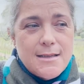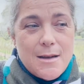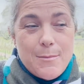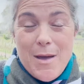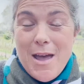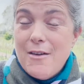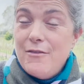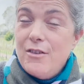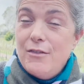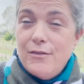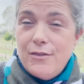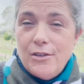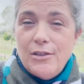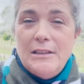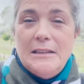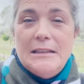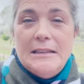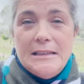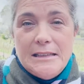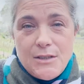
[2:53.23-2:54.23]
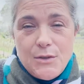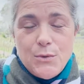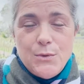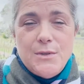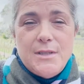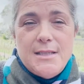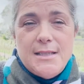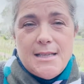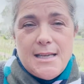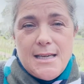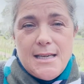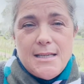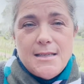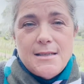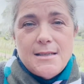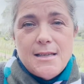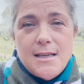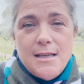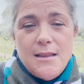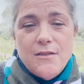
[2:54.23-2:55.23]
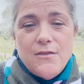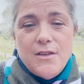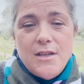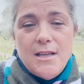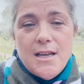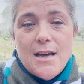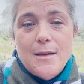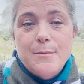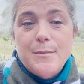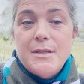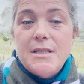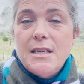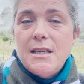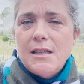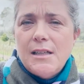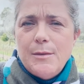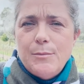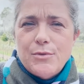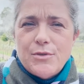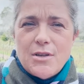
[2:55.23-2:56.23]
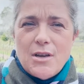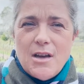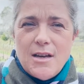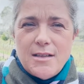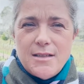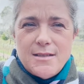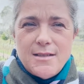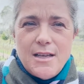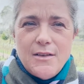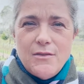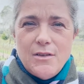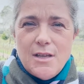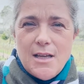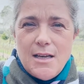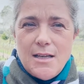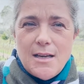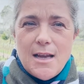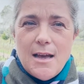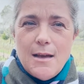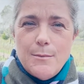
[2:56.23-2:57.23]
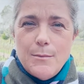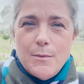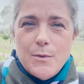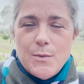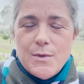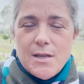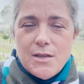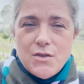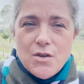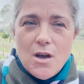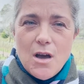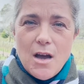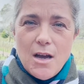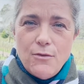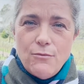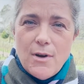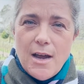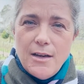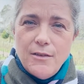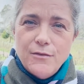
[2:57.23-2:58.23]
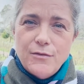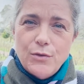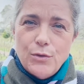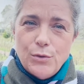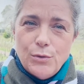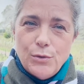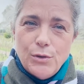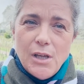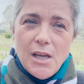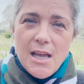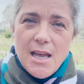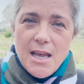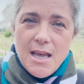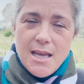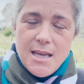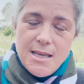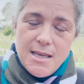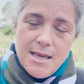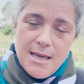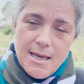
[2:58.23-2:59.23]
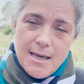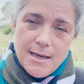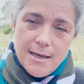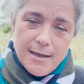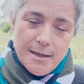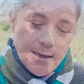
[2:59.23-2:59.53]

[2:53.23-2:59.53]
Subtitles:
up having very little disease in the vineyard, and particularly botrytis, given that it was such a high rainfall year.